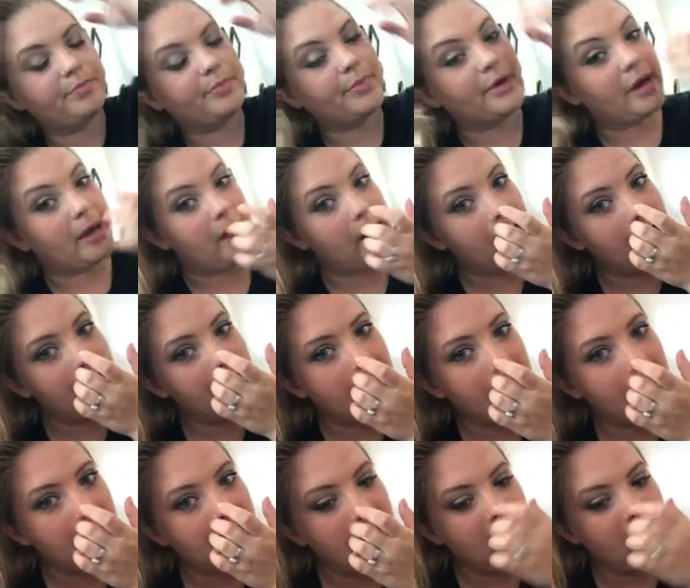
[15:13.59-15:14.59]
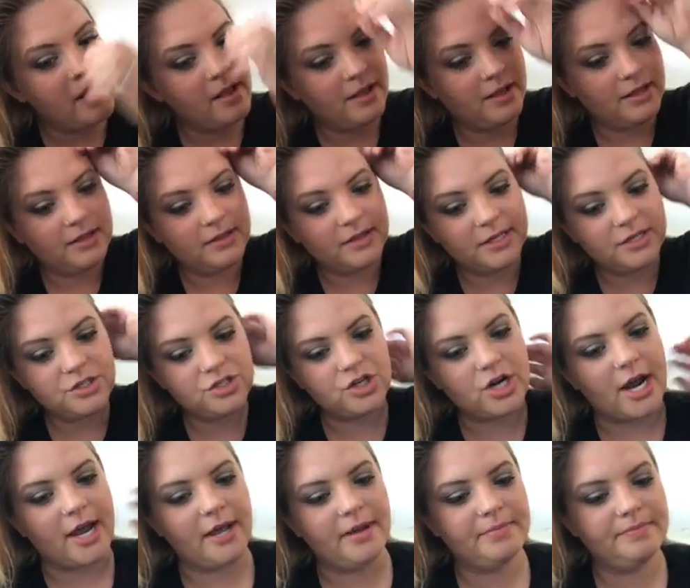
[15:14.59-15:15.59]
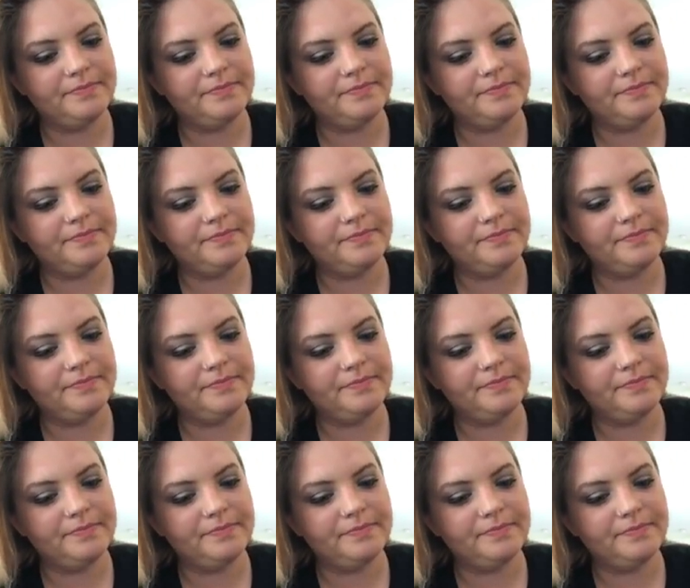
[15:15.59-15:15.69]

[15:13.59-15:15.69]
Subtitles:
but let's try it.